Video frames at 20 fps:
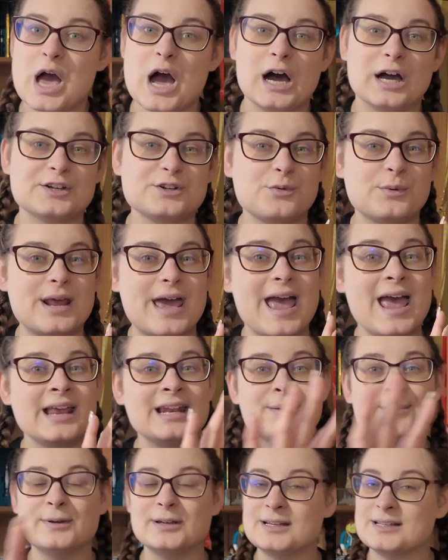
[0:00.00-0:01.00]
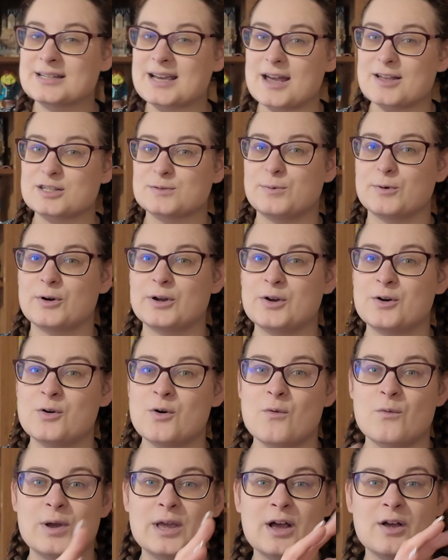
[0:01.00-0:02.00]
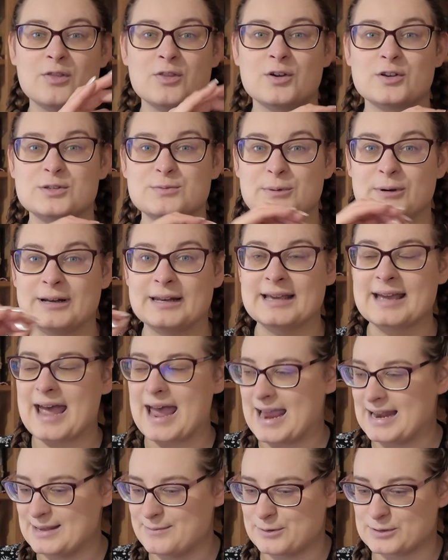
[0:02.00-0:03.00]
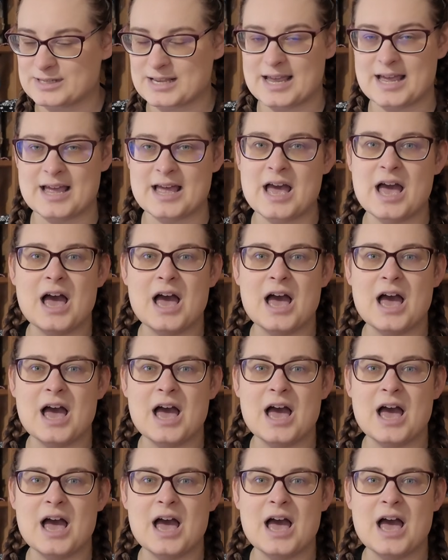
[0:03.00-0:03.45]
I don't want anybody to get spoiled. We are not spoiling anybody.